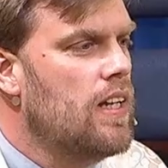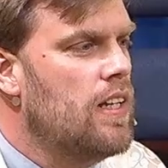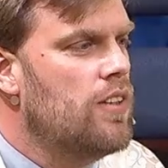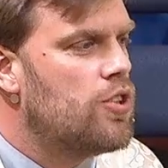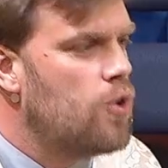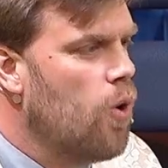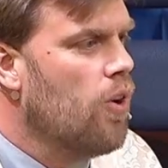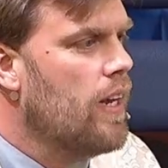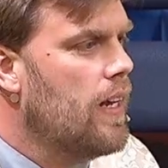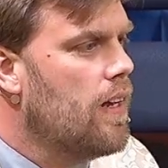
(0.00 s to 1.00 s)
in the
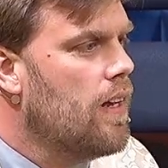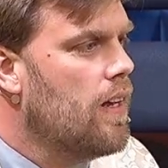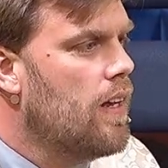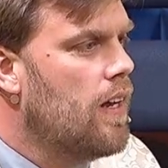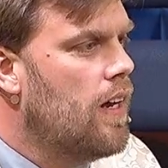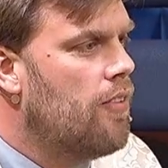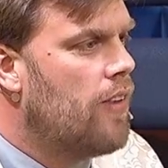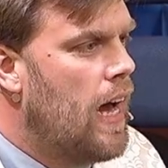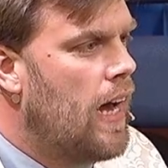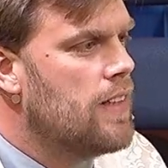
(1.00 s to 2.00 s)
story of
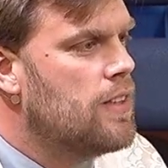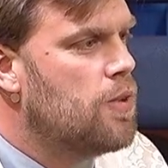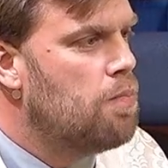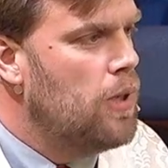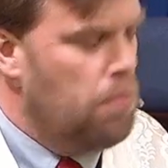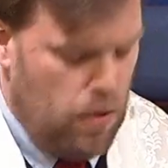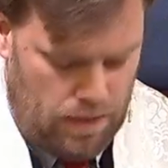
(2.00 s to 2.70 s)
God's people.